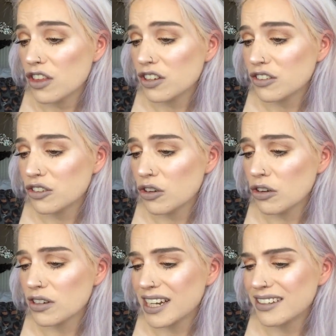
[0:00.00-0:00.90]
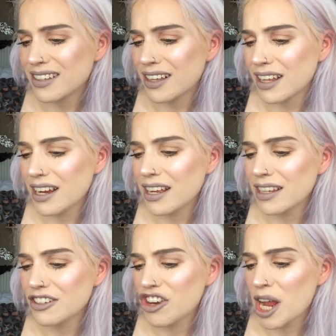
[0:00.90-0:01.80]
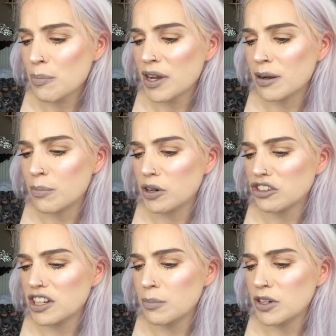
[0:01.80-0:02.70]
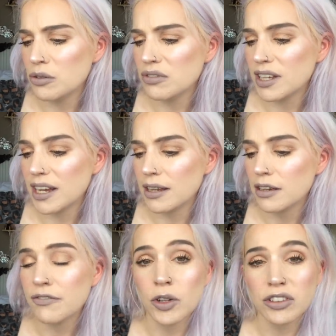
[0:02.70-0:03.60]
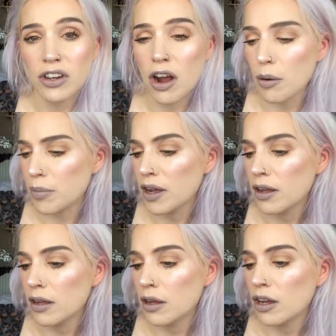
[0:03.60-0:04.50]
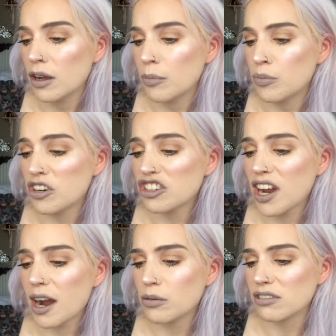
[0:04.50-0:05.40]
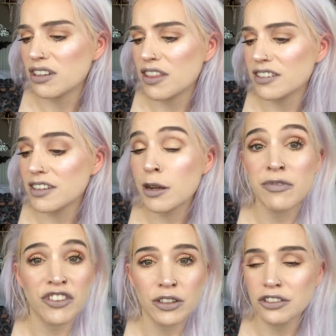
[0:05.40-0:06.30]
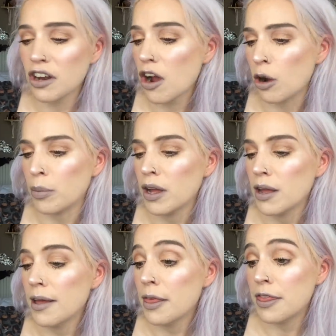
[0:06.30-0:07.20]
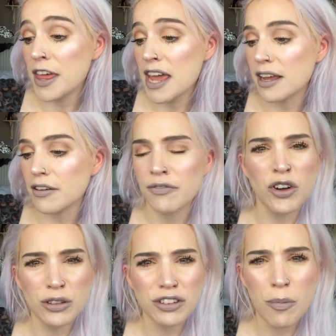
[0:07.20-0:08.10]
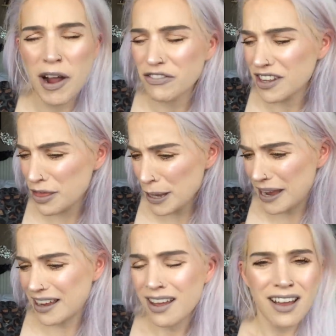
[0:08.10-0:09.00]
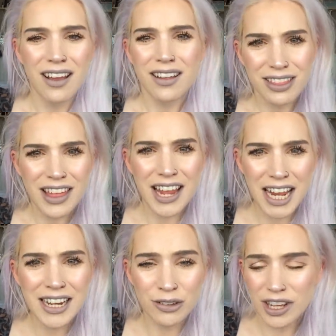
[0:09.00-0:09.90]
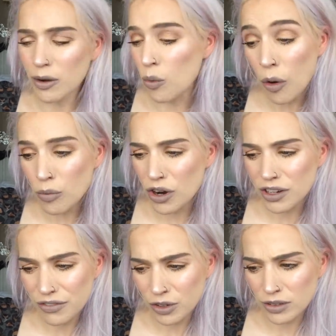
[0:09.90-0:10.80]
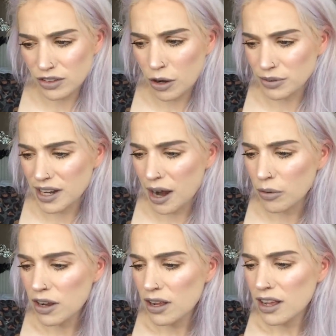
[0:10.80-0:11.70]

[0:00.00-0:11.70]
The stud is clearly shaping bushy beauty, full stop. Brush out the slim, full stop. Thick, full stop after thick. They're getting down to like one word full stops now.